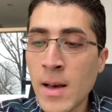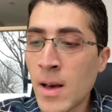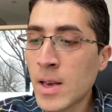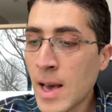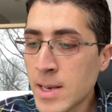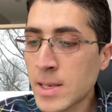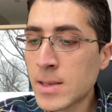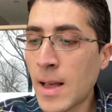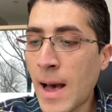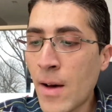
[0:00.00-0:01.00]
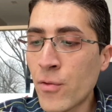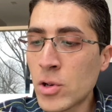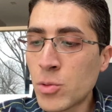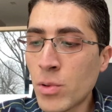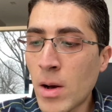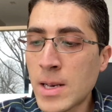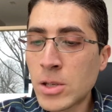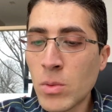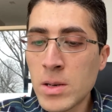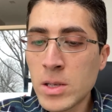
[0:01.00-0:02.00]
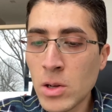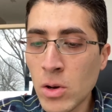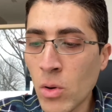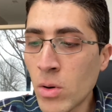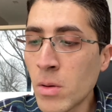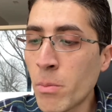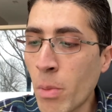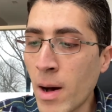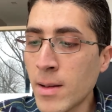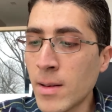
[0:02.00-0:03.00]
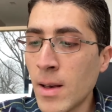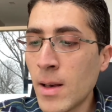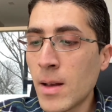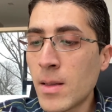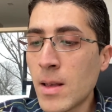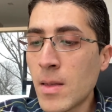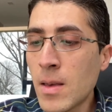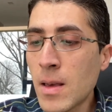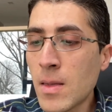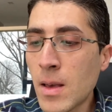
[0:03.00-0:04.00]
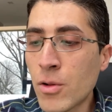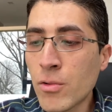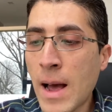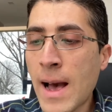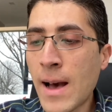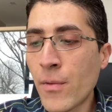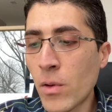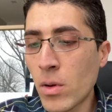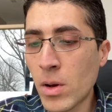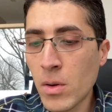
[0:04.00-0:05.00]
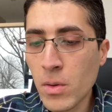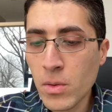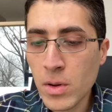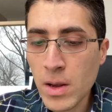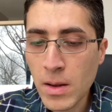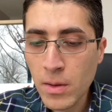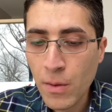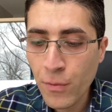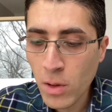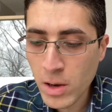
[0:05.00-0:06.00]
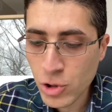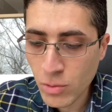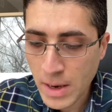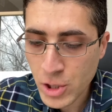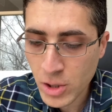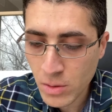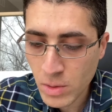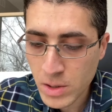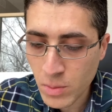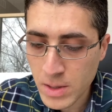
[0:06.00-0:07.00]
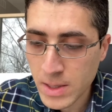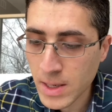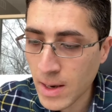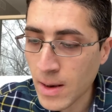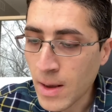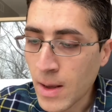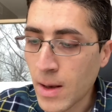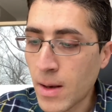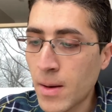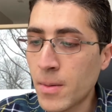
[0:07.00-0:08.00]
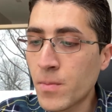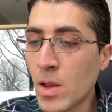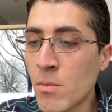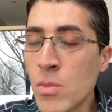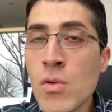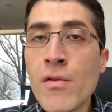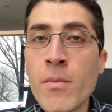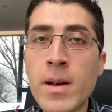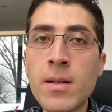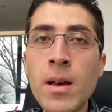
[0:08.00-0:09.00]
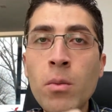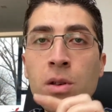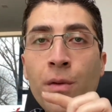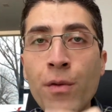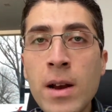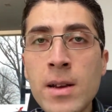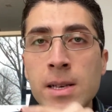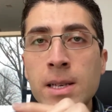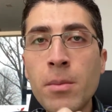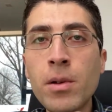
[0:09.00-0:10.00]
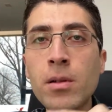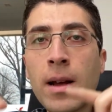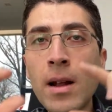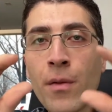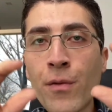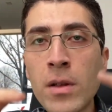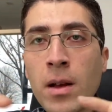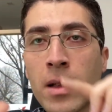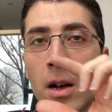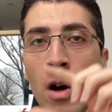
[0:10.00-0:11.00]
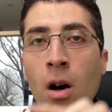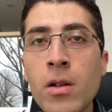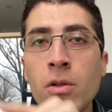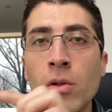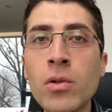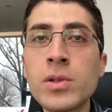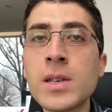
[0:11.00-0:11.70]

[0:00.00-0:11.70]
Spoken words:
yes, the average price was lower, but the graph or the fluctuation was the movement was very similar, and I feel like the condo